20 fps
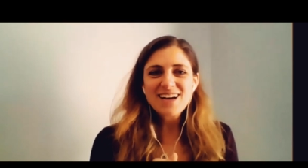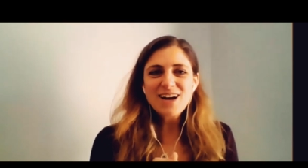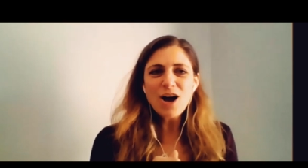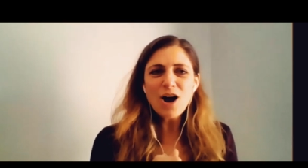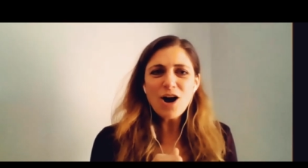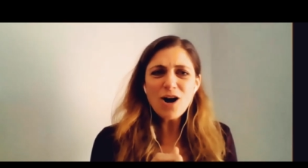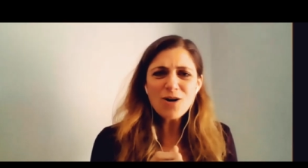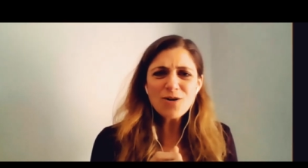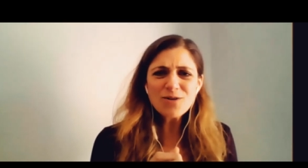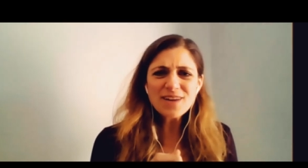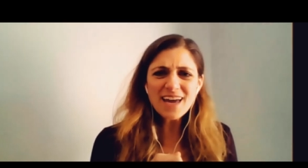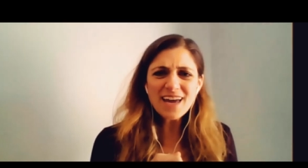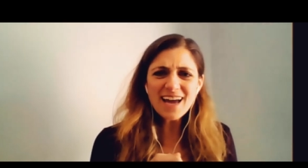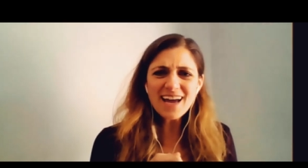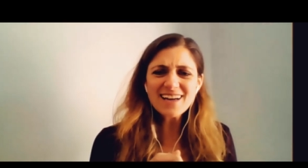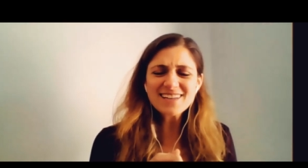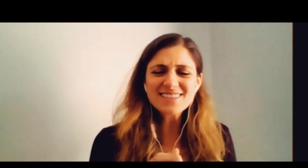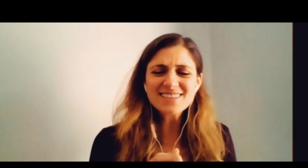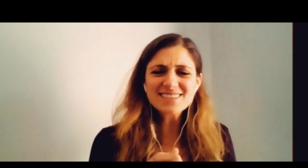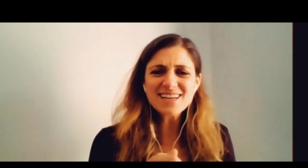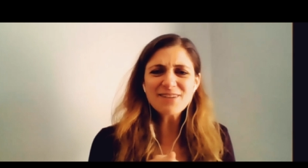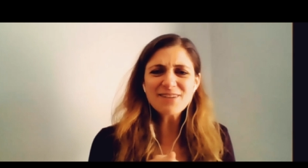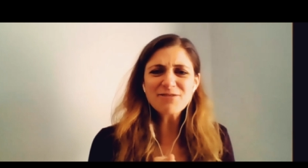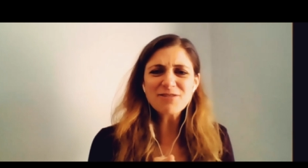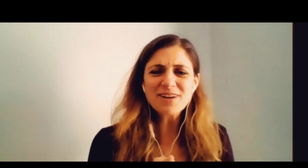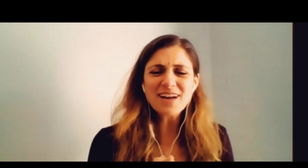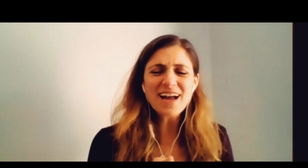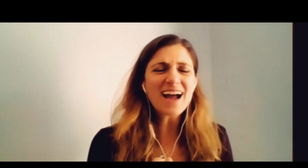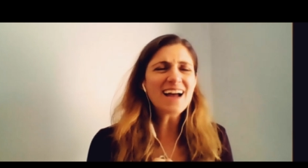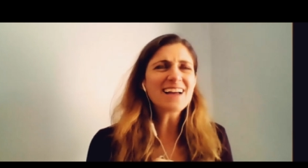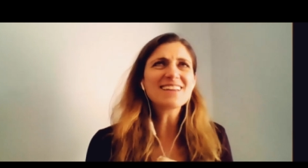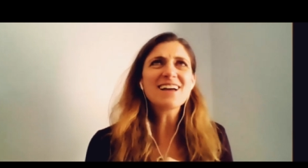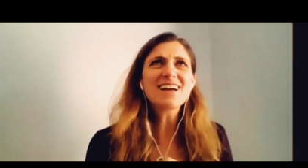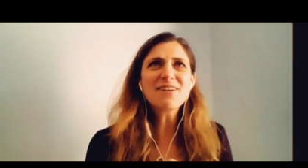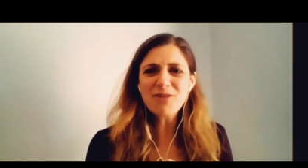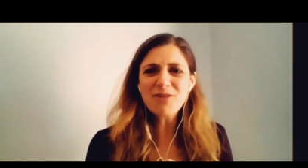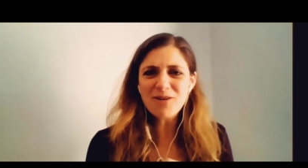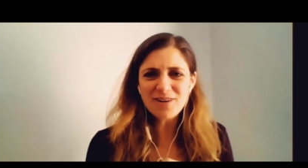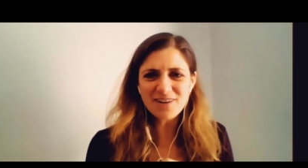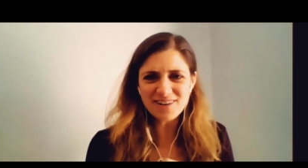oh yeah, Discovery, I love
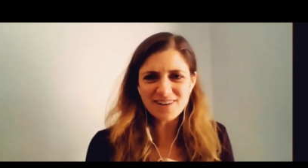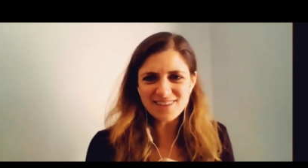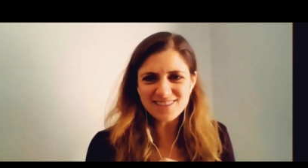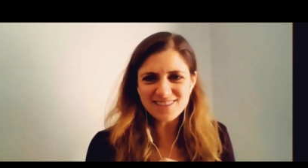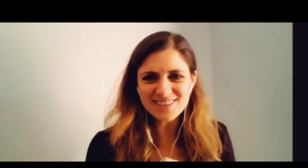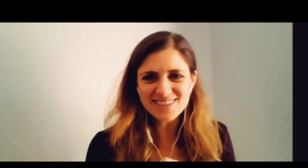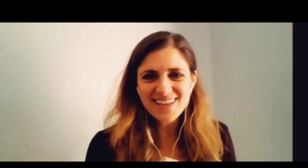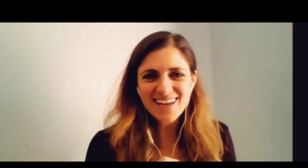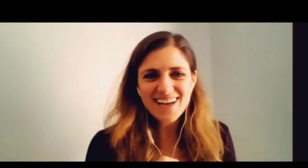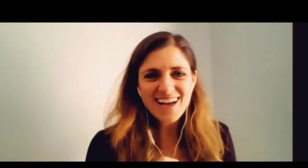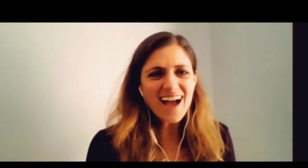Borders.